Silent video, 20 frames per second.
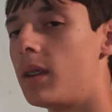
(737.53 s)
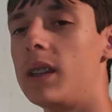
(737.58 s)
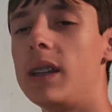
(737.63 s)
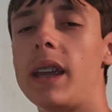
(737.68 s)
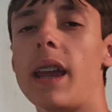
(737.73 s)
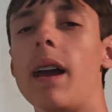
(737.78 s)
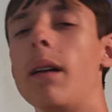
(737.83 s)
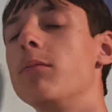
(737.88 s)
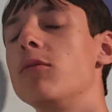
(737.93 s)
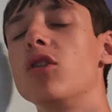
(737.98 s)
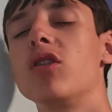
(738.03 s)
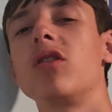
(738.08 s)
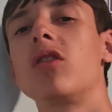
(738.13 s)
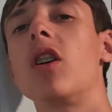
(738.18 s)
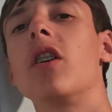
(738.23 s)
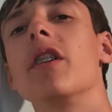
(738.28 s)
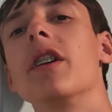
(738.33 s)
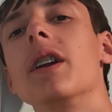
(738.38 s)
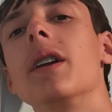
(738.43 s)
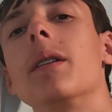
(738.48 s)
I'm just
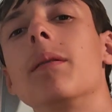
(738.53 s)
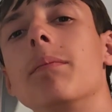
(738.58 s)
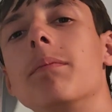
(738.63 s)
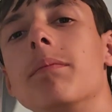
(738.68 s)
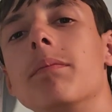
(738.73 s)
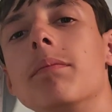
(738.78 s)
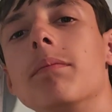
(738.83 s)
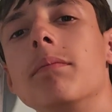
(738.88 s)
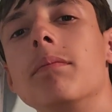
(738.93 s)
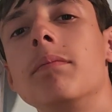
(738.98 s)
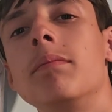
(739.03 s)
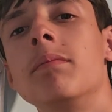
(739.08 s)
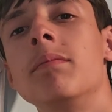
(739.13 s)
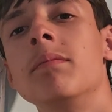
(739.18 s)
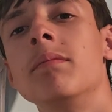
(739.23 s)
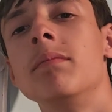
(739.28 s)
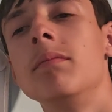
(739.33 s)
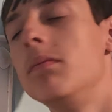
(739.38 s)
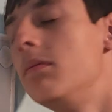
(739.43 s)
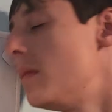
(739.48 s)
sorry.
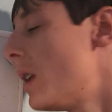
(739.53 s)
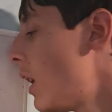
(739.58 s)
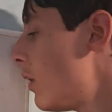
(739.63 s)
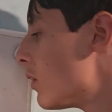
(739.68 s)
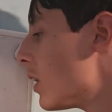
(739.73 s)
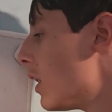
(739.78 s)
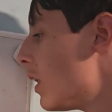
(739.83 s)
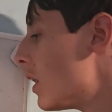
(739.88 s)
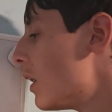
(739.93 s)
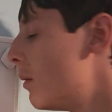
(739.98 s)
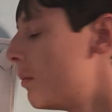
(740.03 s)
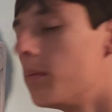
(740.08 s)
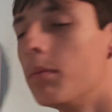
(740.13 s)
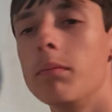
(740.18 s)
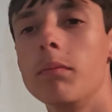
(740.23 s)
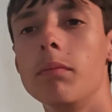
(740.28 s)
Not really.